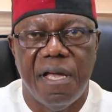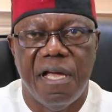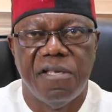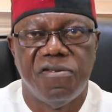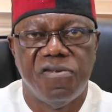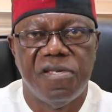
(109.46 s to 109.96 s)

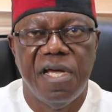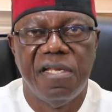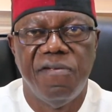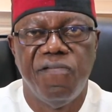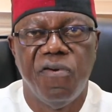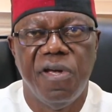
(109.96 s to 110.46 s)
As
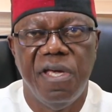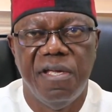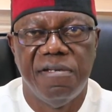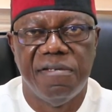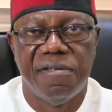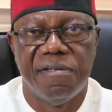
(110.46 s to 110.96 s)
Society for
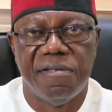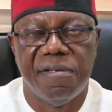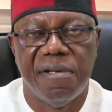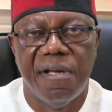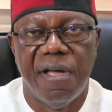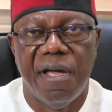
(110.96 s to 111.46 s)
AIDS,
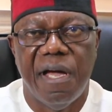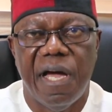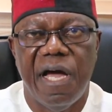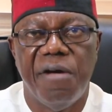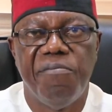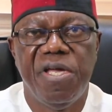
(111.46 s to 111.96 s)

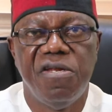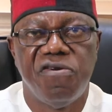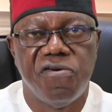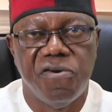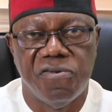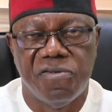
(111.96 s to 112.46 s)
our main
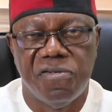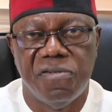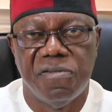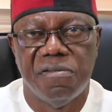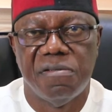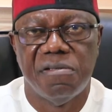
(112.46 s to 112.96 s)
trust
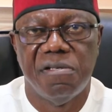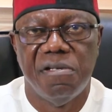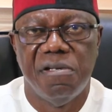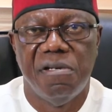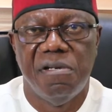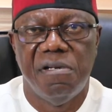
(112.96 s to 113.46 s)

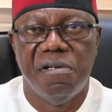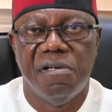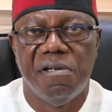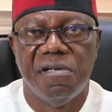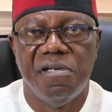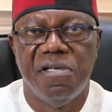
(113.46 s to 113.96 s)

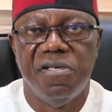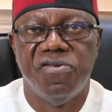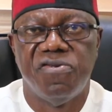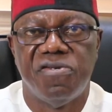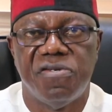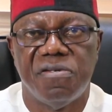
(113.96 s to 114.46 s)

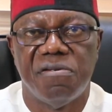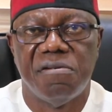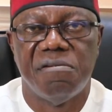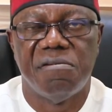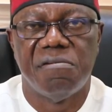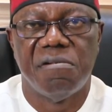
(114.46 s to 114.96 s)
is
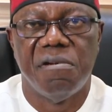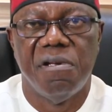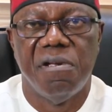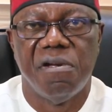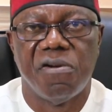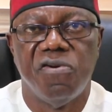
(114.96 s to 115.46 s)

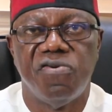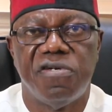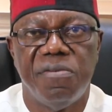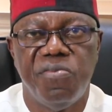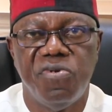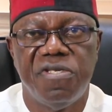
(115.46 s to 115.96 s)

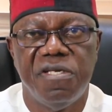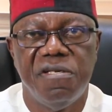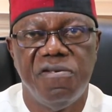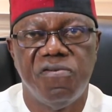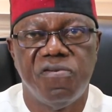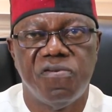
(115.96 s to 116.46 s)

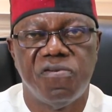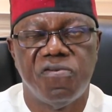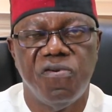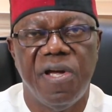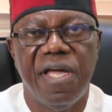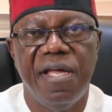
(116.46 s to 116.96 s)
contributing
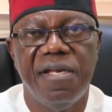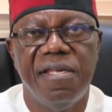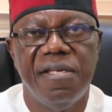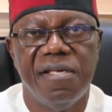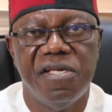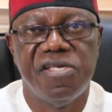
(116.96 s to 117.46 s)
to
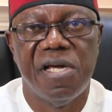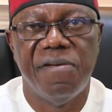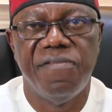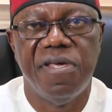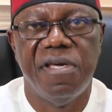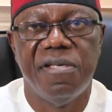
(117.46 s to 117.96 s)
end
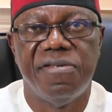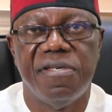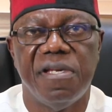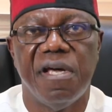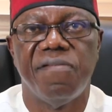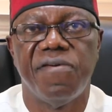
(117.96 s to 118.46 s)
HIV AIDS
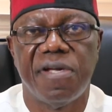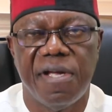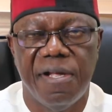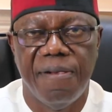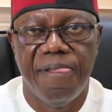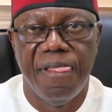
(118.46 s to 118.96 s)
in
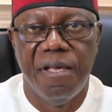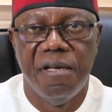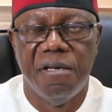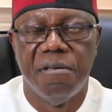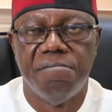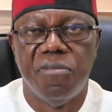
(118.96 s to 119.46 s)
Africa,
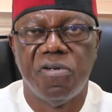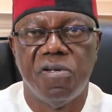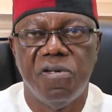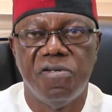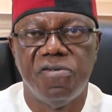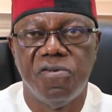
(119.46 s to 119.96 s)
but
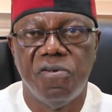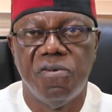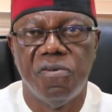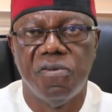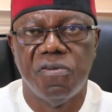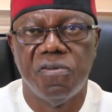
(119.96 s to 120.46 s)

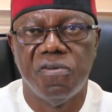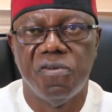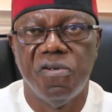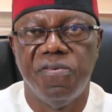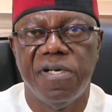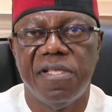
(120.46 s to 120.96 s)
also
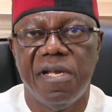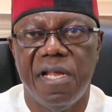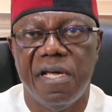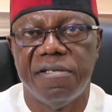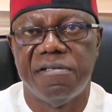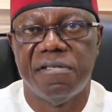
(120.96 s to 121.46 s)
over the
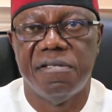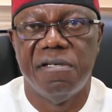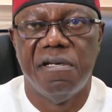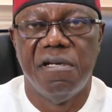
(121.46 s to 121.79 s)
last